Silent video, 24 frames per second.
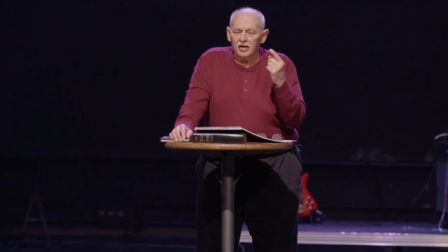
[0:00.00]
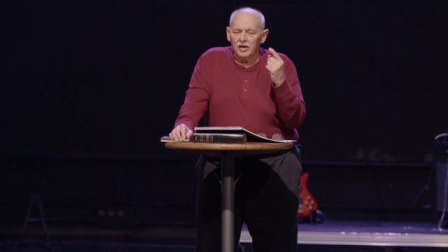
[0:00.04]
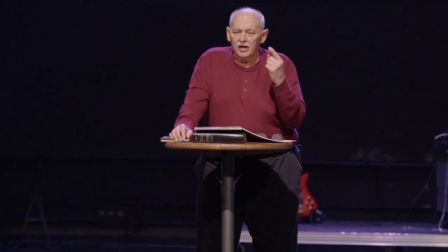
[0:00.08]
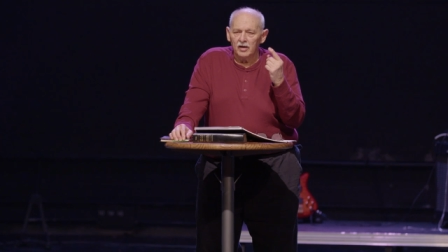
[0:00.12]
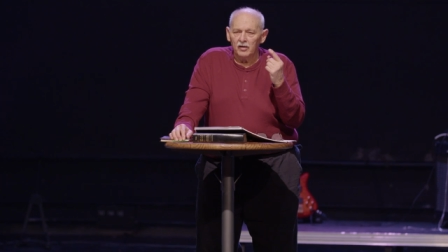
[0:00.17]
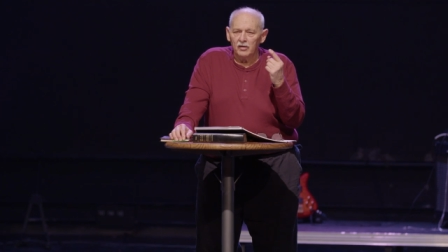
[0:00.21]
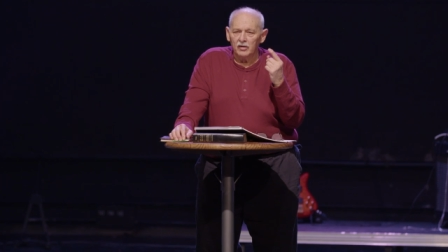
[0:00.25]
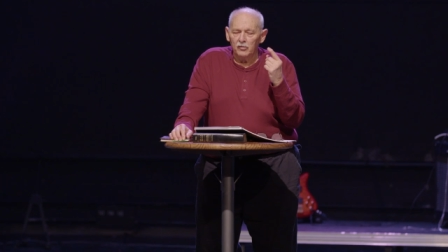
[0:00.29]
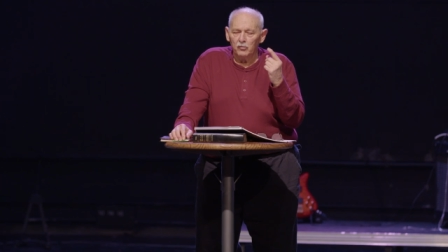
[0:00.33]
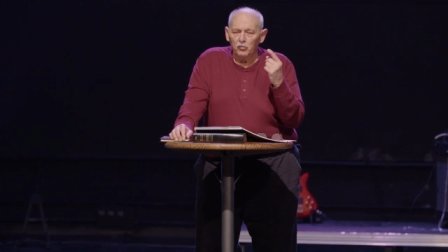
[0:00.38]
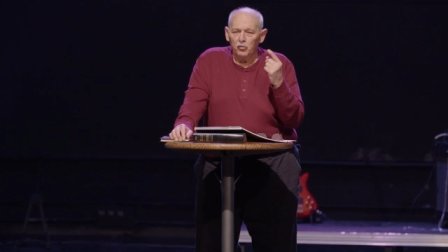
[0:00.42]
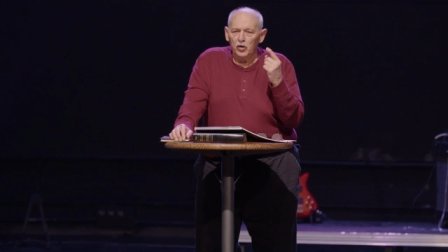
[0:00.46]

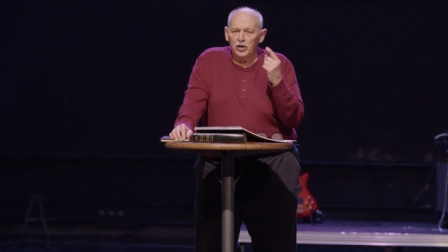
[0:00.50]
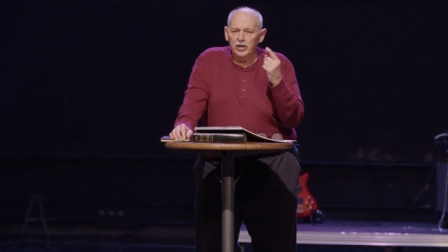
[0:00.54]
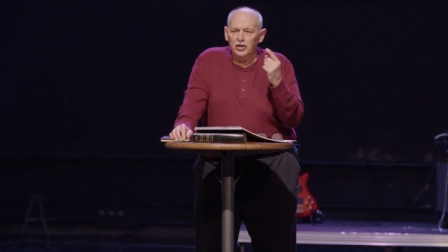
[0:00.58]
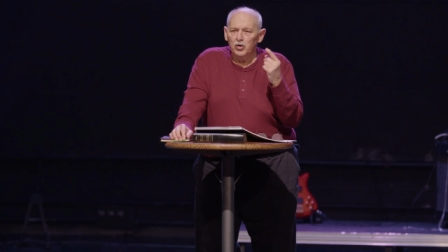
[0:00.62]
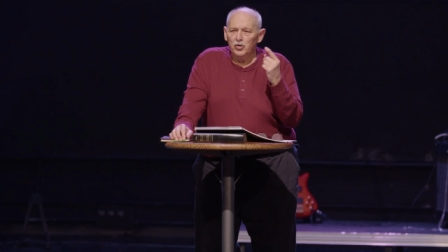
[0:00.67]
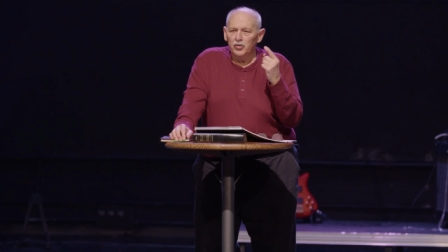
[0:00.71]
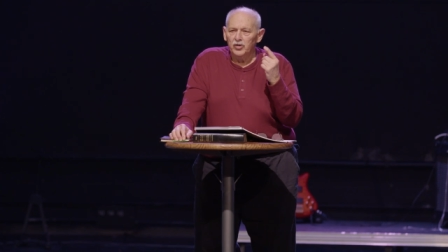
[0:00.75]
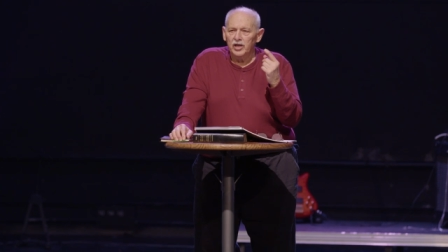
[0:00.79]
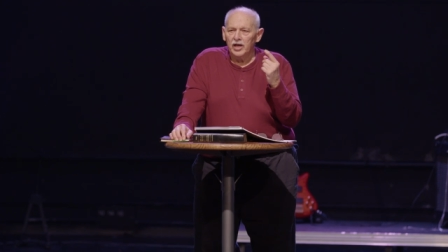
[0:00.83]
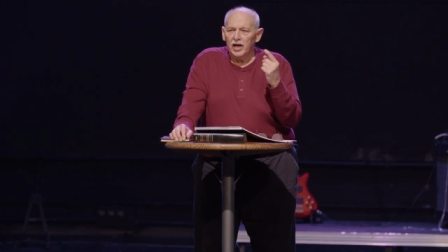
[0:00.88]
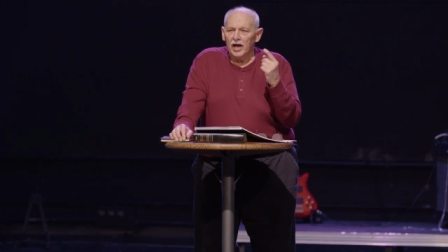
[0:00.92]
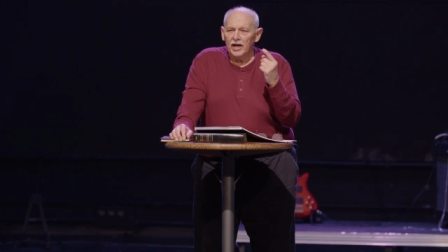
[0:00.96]
We
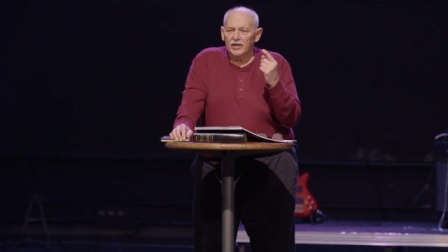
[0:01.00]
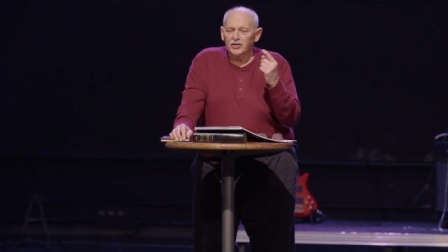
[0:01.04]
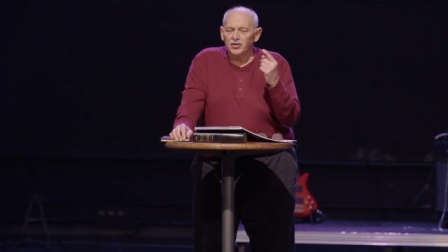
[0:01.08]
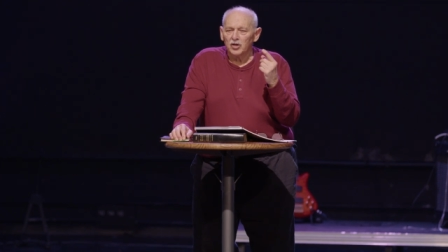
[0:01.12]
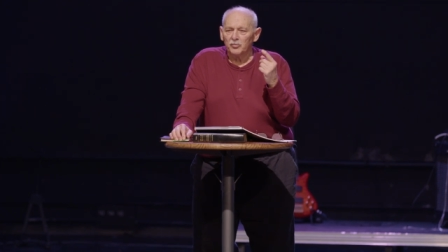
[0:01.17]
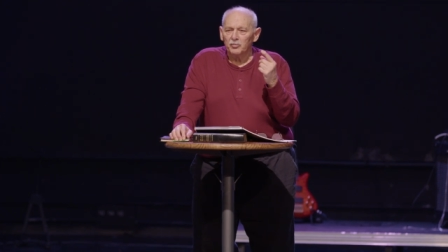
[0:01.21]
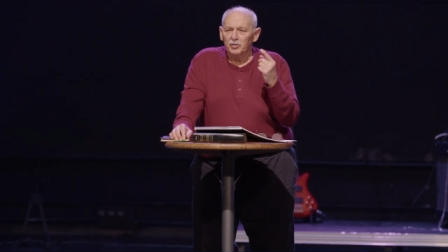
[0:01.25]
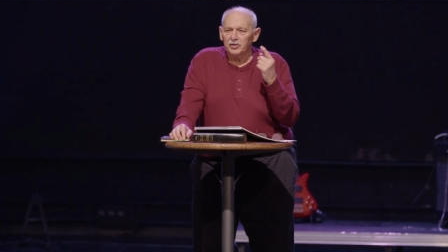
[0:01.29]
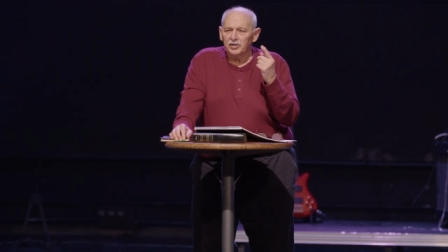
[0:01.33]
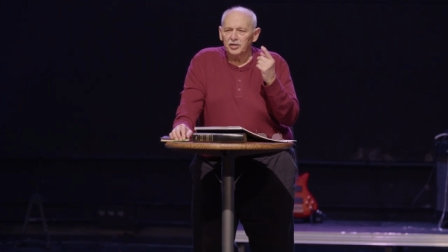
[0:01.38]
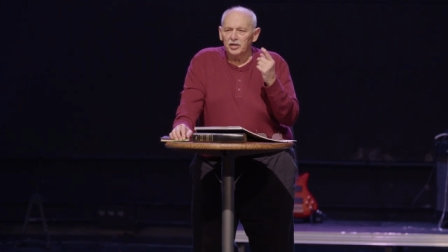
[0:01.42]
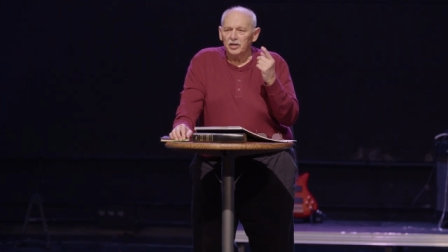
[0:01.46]
knew the answer,
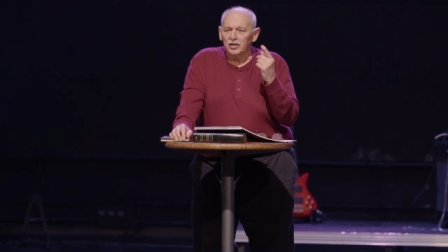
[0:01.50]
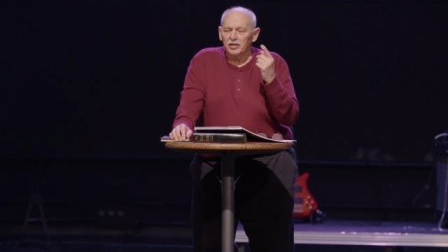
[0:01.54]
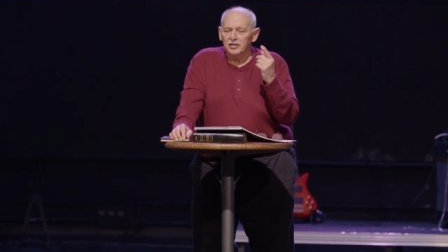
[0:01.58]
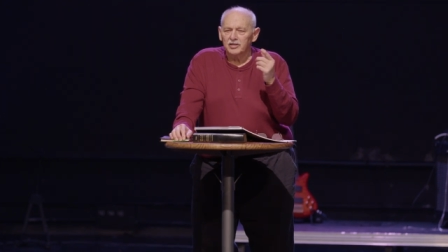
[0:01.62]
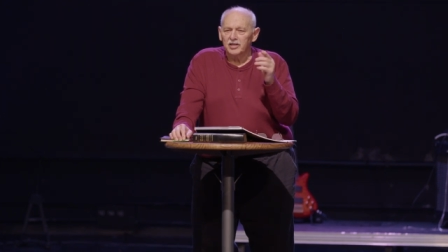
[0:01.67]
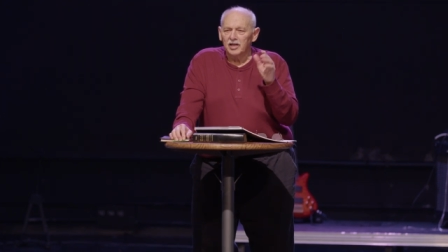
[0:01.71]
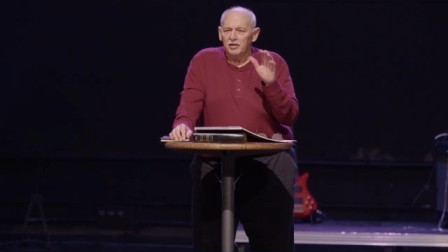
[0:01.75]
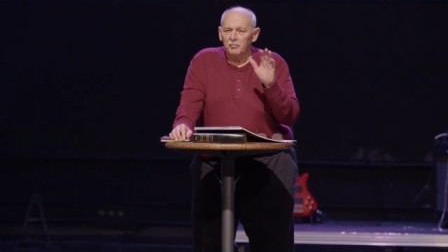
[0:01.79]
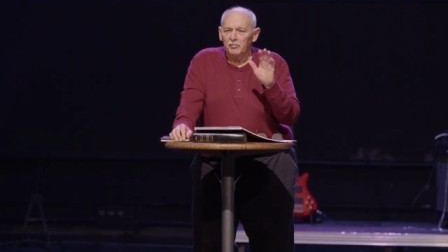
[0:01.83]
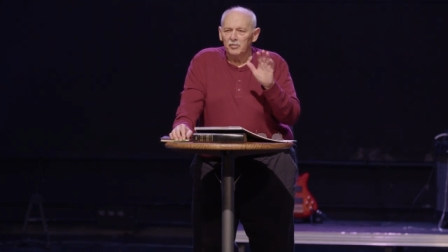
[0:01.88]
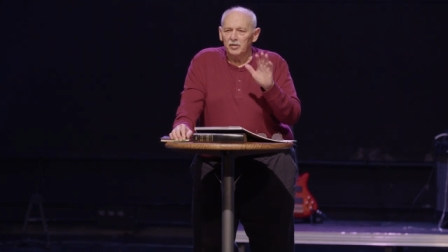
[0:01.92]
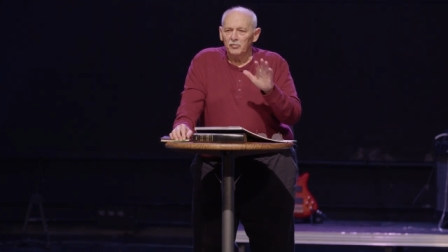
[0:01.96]
but the other
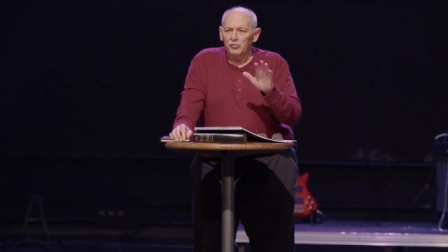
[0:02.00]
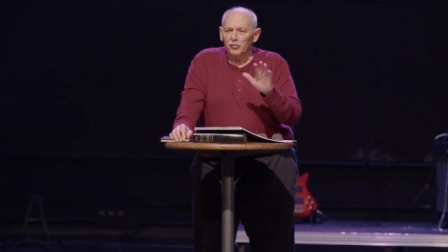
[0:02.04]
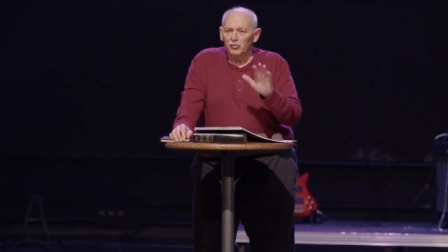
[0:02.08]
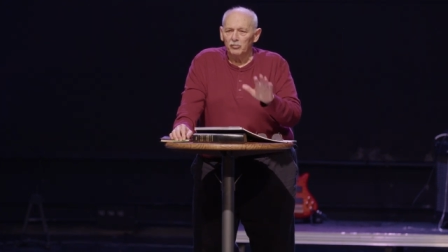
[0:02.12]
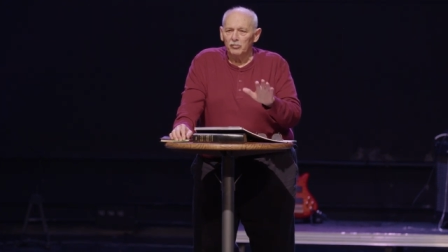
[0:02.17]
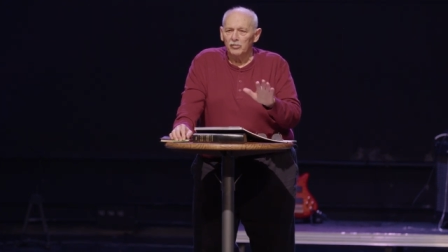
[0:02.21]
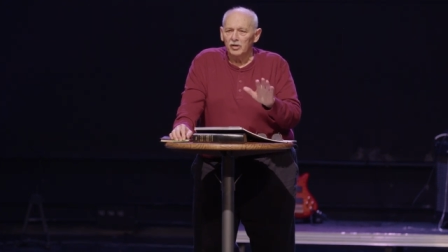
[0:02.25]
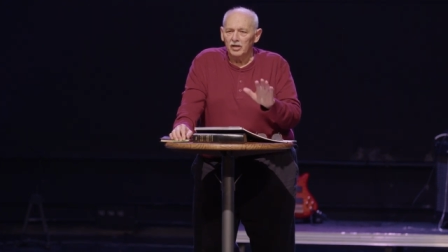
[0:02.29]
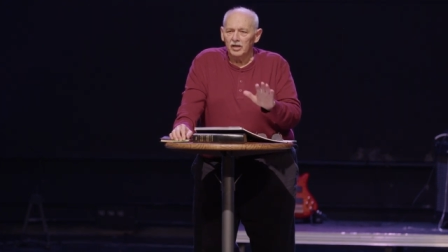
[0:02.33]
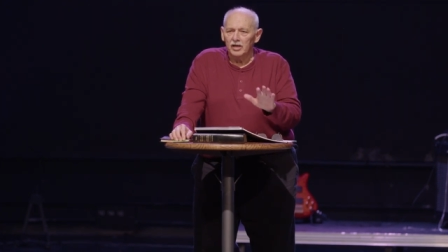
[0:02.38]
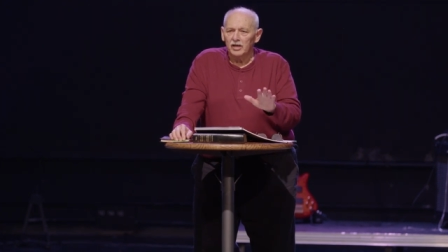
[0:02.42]
team